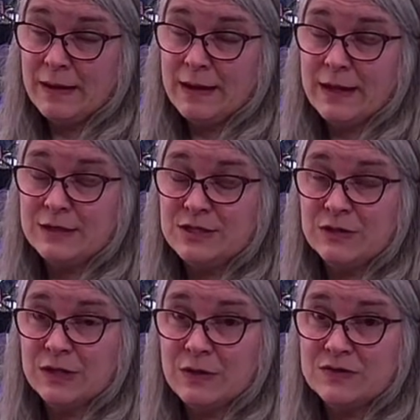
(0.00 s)
And you
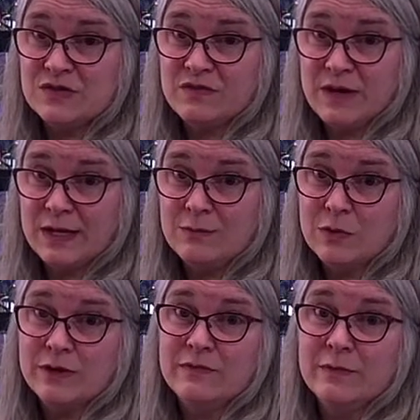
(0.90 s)
can also find
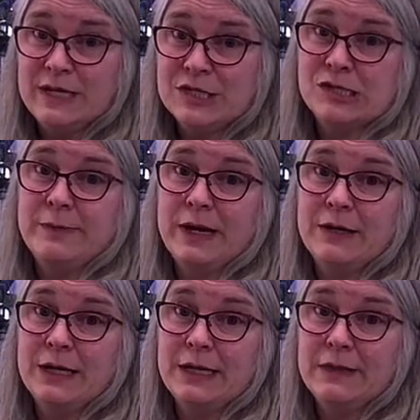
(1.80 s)
more information about
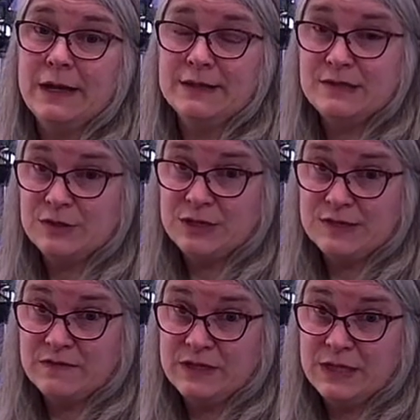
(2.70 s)
it in that
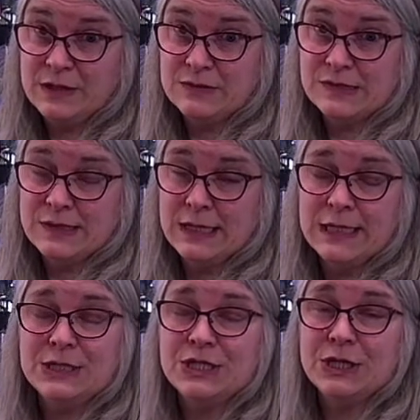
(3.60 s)
series of videos on the
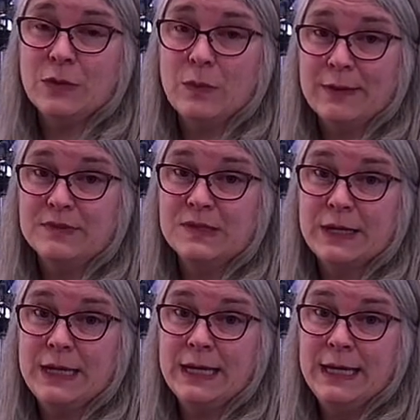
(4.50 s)
AGO
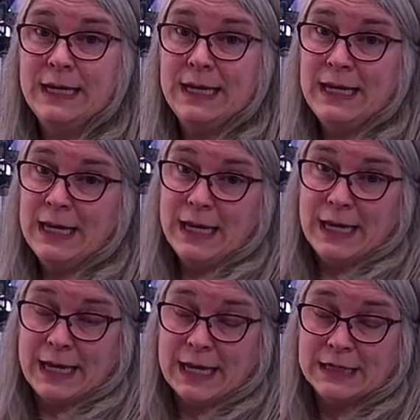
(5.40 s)
website
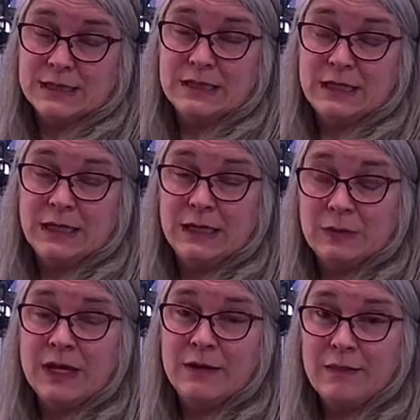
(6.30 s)
and it
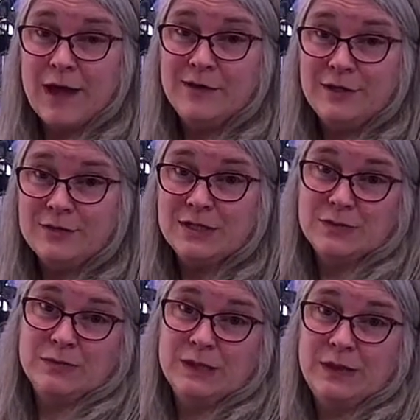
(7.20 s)
can allow you to
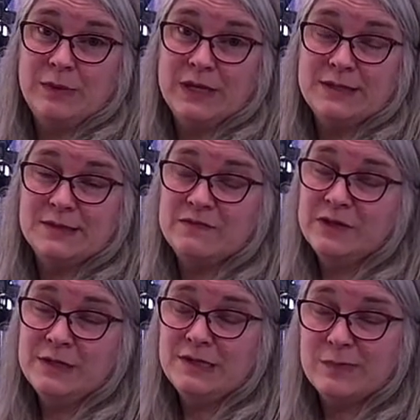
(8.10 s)
really play some
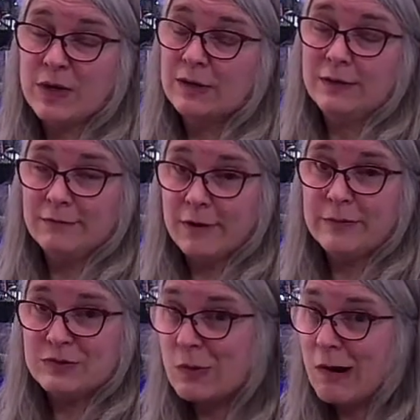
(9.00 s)
very sparkling
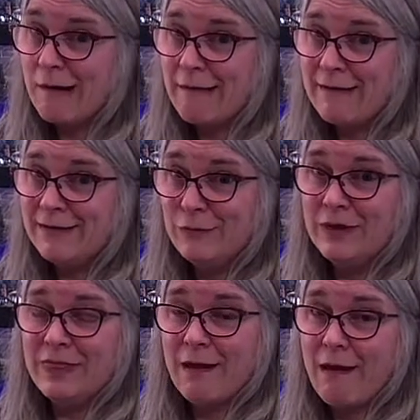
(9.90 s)
repertoire
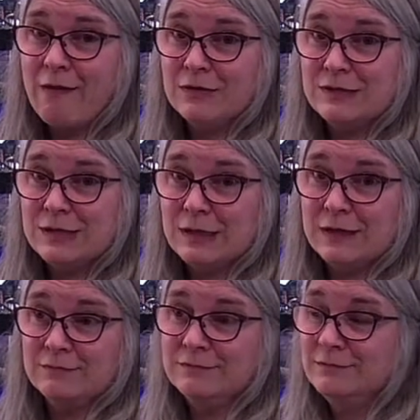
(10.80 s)
without
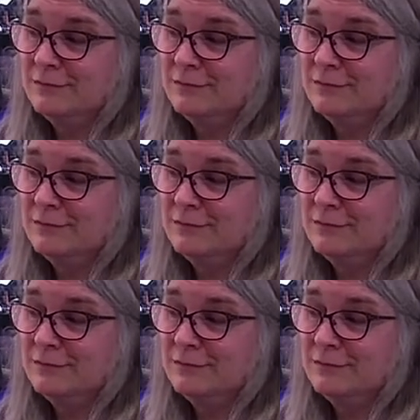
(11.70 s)
um,